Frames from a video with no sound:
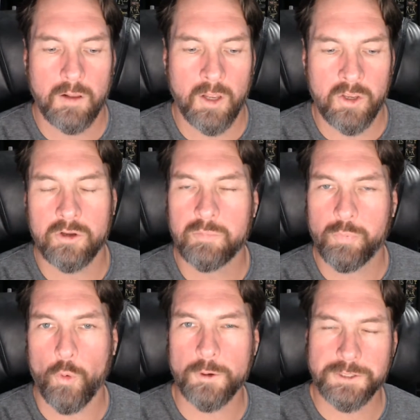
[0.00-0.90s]
a
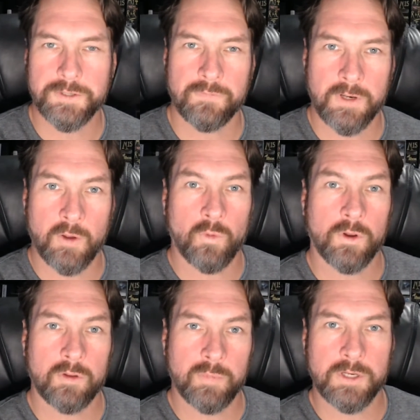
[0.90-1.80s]
good portion of the
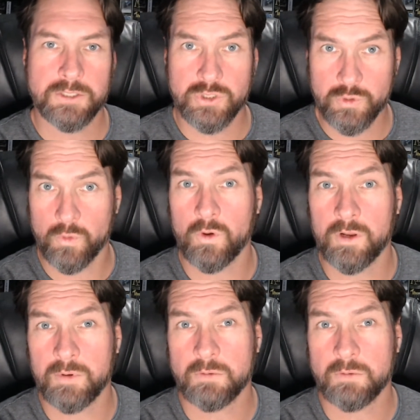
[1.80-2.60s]
network could be destroyed,